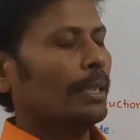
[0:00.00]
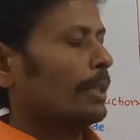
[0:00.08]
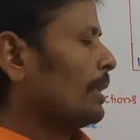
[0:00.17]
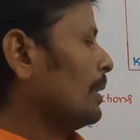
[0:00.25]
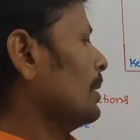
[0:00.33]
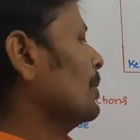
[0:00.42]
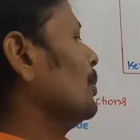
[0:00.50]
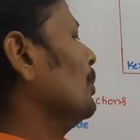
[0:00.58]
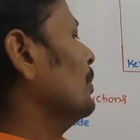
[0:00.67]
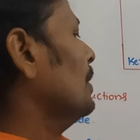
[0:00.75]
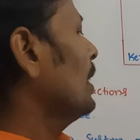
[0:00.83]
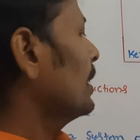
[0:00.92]

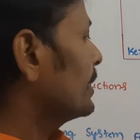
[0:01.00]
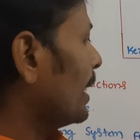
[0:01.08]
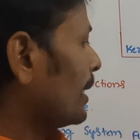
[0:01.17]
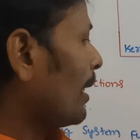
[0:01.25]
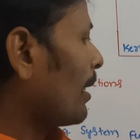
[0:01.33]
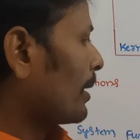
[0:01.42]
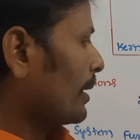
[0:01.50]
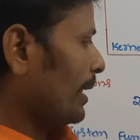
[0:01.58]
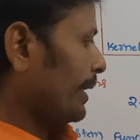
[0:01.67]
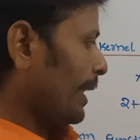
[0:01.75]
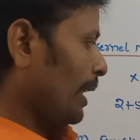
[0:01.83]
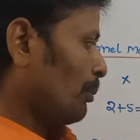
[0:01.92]
So that are
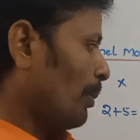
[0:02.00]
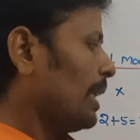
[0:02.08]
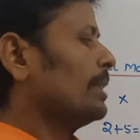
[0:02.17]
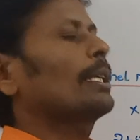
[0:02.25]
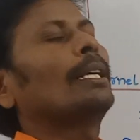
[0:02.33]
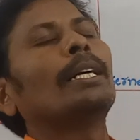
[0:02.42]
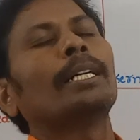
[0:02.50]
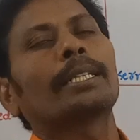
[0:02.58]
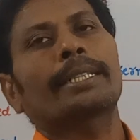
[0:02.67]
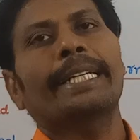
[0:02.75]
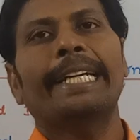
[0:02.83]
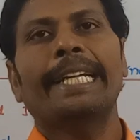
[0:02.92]
nothing but
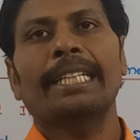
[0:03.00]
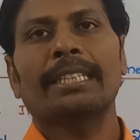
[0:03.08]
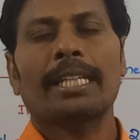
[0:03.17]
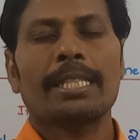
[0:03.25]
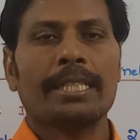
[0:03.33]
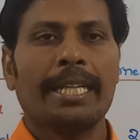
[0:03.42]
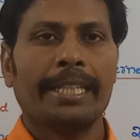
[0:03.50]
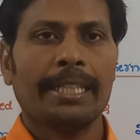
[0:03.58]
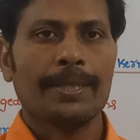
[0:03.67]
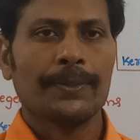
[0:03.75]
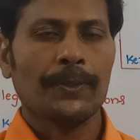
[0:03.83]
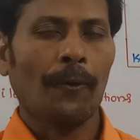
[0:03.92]
reading the
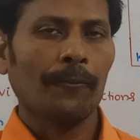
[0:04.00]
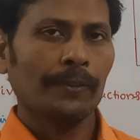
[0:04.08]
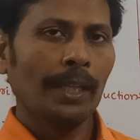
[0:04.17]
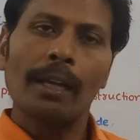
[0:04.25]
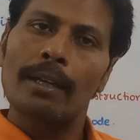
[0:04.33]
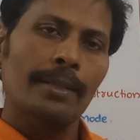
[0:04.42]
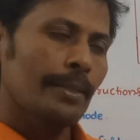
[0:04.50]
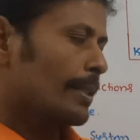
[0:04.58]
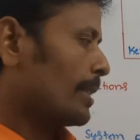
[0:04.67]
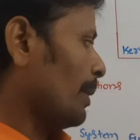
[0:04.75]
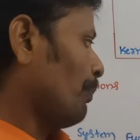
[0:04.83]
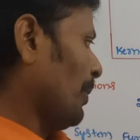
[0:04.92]
status of the
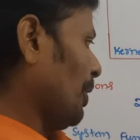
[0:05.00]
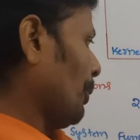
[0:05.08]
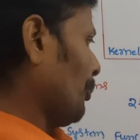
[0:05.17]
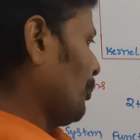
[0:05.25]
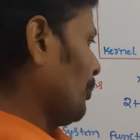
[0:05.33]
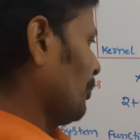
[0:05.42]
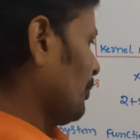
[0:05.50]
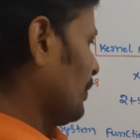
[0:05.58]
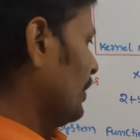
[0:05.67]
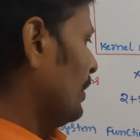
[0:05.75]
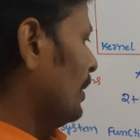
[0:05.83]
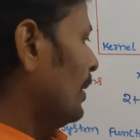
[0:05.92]
CPU.
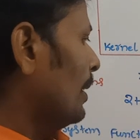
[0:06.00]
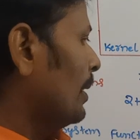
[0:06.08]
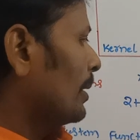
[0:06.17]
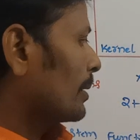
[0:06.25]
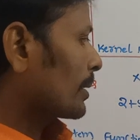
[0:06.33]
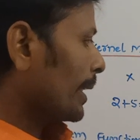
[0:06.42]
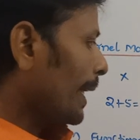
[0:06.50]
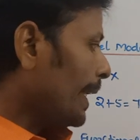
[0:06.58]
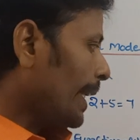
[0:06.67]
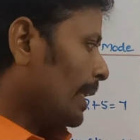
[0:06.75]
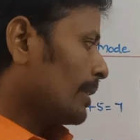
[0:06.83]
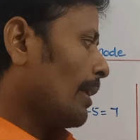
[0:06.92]

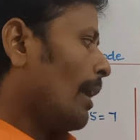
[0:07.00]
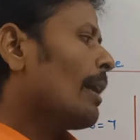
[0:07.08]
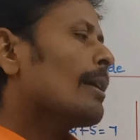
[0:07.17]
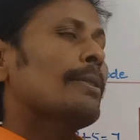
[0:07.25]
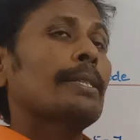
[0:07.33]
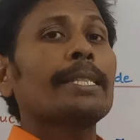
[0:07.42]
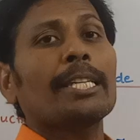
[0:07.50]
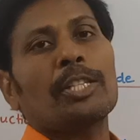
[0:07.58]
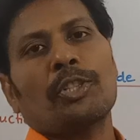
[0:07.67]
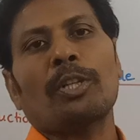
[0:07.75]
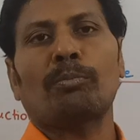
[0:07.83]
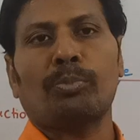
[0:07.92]
Reading the
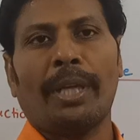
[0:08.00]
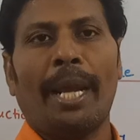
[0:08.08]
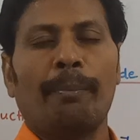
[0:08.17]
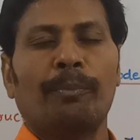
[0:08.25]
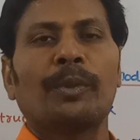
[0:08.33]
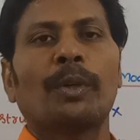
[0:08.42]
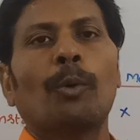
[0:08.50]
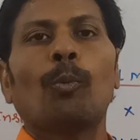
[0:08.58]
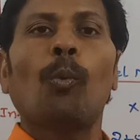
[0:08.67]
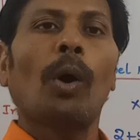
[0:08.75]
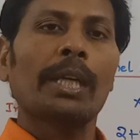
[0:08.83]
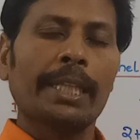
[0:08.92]
system time.
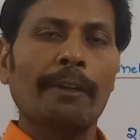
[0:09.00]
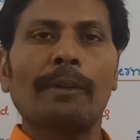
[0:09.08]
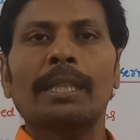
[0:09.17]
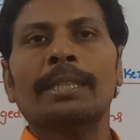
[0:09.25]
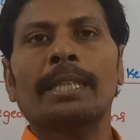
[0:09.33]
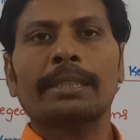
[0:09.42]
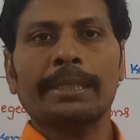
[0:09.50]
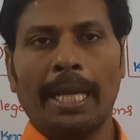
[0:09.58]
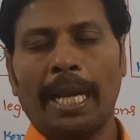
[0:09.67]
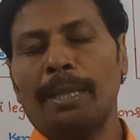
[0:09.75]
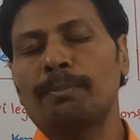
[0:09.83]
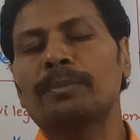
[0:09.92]
Whatever the
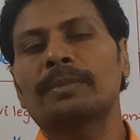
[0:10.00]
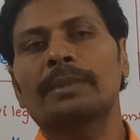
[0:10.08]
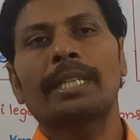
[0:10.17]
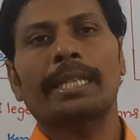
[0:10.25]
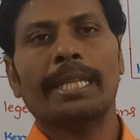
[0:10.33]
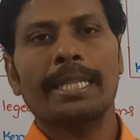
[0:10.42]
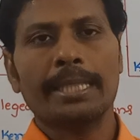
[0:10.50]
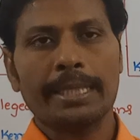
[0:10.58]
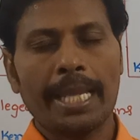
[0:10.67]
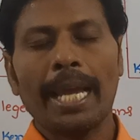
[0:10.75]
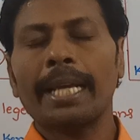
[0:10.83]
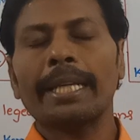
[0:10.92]
time that is
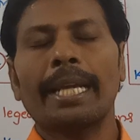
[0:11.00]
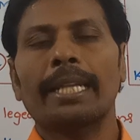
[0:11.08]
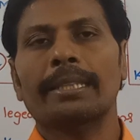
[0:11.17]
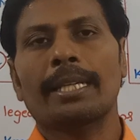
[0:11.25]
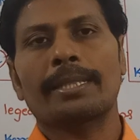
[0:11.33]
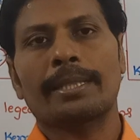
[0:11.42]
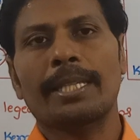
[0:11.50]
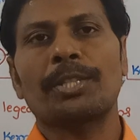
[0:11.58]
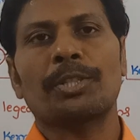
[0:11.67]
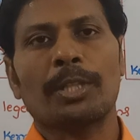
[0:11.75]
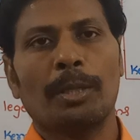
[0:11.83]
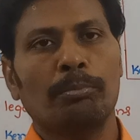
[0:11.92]
there in the
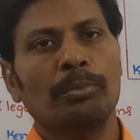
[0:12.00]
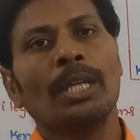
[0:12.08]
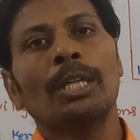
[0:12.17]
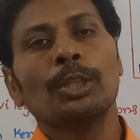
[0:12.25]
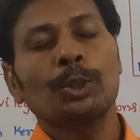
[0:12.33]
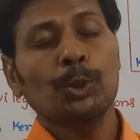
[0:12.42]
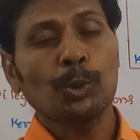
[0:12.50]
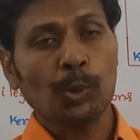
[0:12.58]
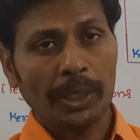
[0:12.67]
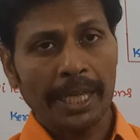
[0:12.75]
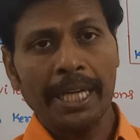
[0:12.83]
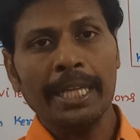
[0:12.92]
system, to
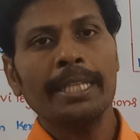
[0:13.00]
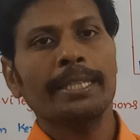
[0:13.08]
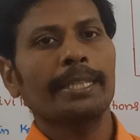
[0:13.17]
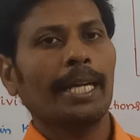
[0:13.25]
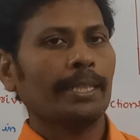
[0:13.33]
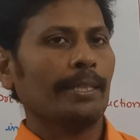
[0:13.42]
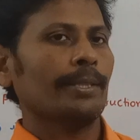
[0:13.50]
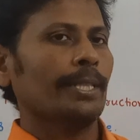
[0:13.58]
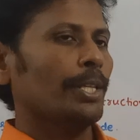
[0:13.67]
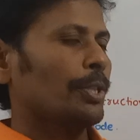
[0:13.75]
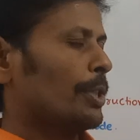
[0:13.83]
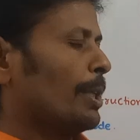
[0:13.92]
read that
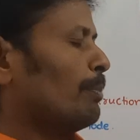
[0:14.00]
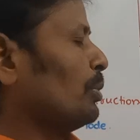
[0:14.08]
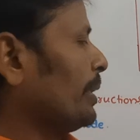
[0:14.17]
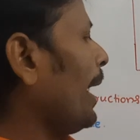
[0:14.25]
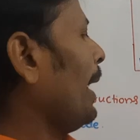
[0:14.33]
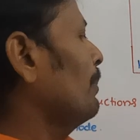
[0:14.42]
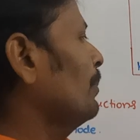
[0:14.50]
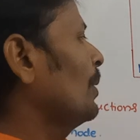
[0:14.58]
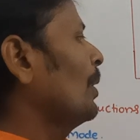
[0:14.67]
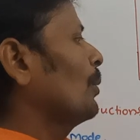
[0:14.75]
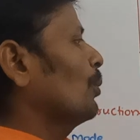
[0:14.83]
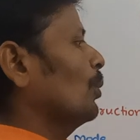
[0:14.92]
system time,
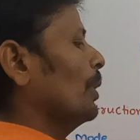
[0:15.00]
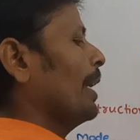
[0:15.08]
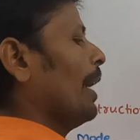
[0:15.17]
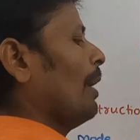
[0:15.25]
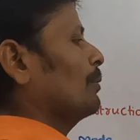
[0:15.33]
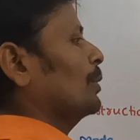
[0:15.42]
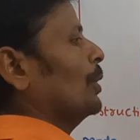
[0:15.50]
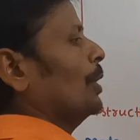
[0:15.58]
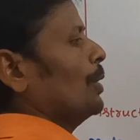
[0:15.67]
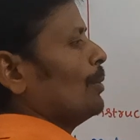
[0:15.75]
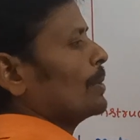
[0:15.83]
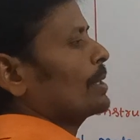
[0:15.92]
we have to
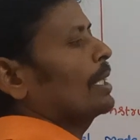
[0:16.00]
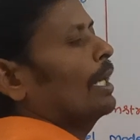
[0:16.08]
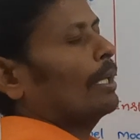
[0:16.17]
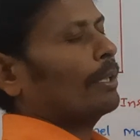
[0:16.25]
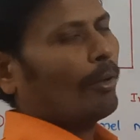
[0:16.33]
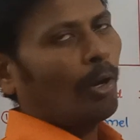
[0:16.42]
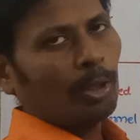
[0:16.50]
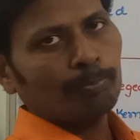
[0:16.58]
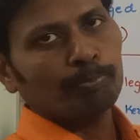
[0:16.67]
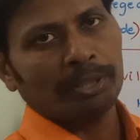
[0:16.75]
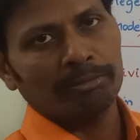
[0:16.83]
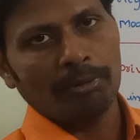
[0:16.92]
use
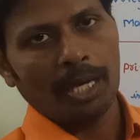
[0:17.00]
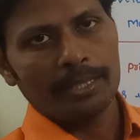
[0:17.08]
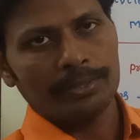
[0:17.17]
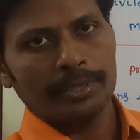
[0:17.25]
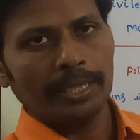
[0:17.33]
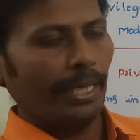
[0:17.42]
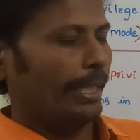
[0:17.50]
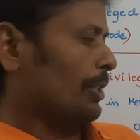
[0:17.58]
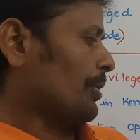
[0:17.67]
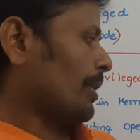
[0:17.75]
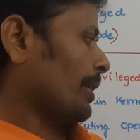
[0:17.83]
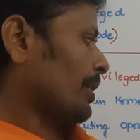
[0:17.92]
non-privileged
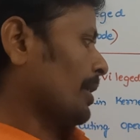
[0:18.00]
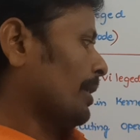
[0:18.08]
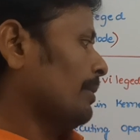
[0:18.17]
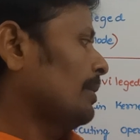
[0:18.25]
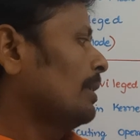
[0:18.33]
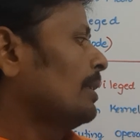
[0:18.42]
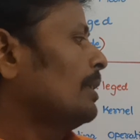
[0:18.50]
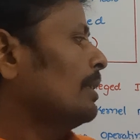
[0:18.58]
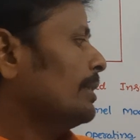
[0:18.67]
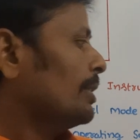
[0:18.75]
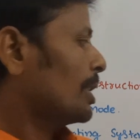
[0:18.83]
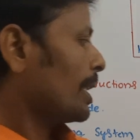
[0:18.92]
instruction.
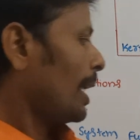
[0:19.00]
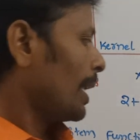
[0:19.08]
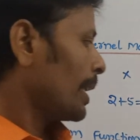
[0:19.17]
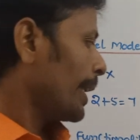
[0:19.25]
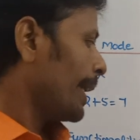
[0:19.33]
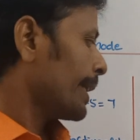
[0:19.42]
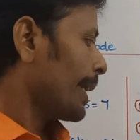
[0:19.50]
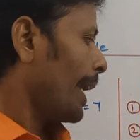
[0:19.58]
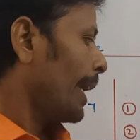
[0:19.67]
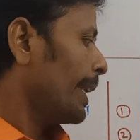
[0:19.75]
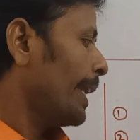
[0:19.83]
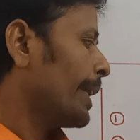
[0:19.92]
Generate
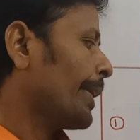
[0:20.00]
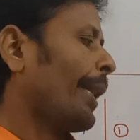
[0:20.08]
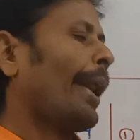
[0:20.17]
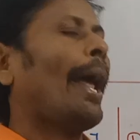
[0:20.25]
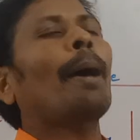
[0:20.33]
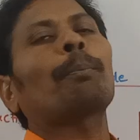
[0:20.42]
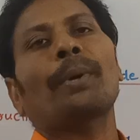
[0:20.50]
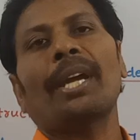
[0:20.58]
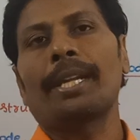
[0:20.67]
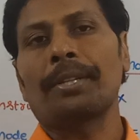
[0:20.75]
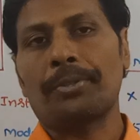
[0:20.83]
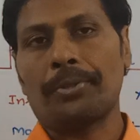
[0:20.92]
any trap
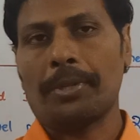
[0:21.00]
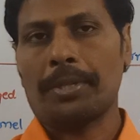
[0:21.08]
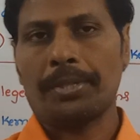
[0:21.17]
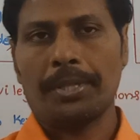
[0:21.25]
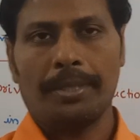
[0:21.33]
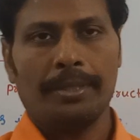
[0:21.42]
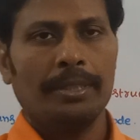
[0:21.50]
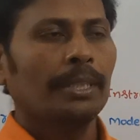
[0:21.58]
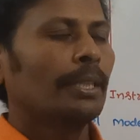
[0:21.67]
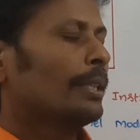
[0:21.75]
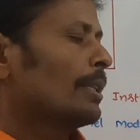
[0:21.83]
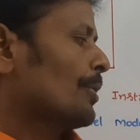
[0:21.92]
instruction.
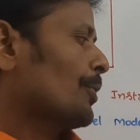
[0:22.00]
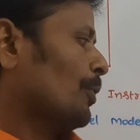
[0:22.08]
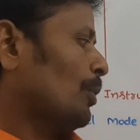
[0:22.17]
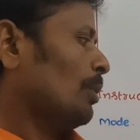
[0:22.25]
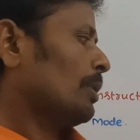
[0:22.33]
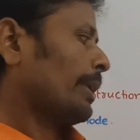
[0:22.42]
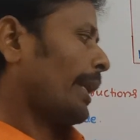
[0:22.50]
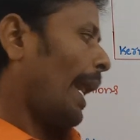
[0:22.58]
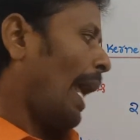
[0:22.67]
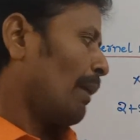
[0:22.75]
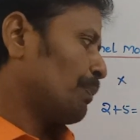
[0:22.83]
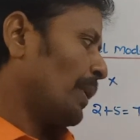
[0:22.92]
So
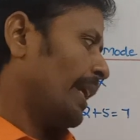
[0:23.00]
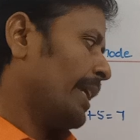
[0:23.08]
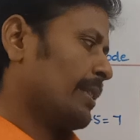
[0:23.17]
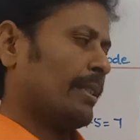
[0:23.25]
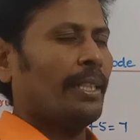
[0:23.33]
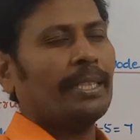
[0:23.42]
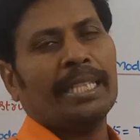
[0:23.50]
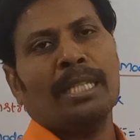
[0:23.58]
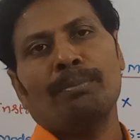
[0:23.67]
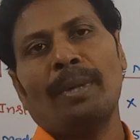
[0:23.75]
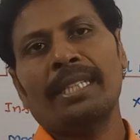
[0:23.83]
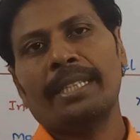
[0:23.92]
trap is nothing
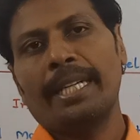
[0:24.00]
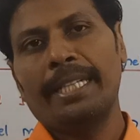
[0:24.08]
but